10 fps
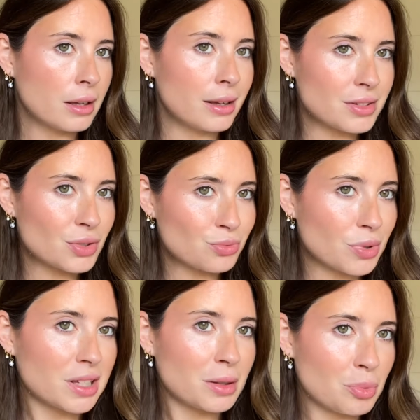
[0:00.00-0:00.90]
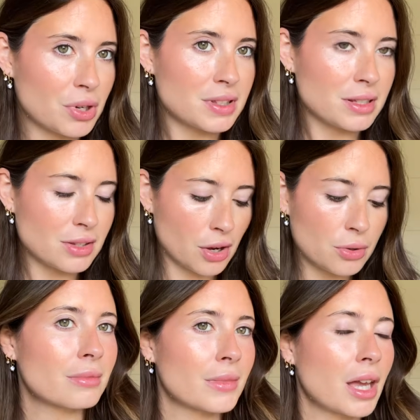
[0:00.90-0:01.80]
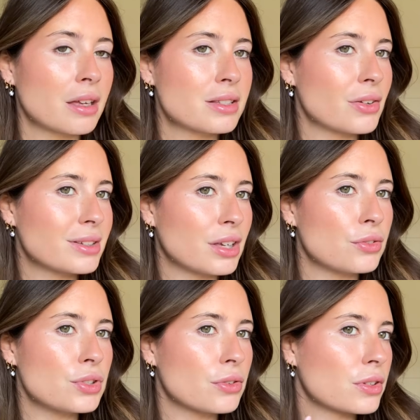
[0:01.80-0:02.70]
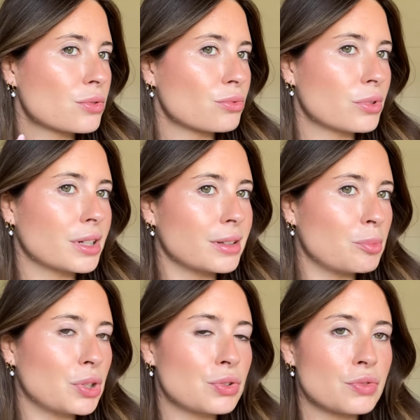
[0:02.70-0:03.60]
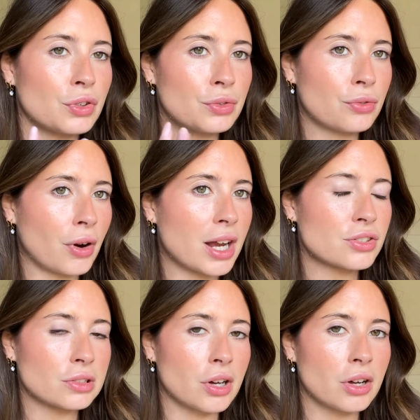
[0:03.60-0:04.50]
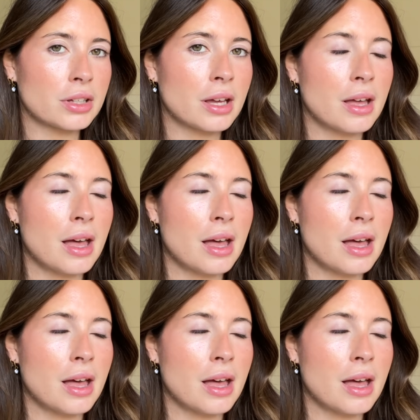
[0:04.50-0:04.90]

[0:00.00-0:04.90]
And it's a really pretty tone. So it gives you this really beautiful, fresh look.